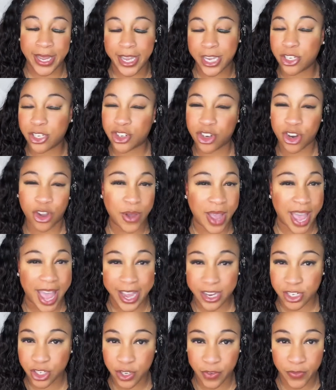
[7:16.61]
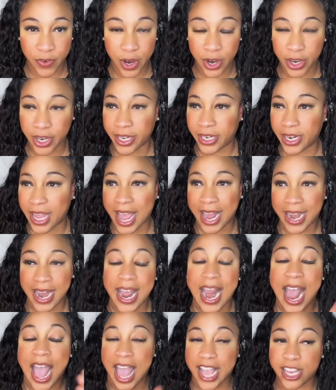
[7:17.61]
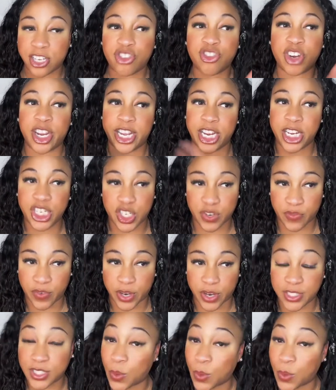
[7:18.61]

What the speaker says: An intro extrovert and an extra introvert.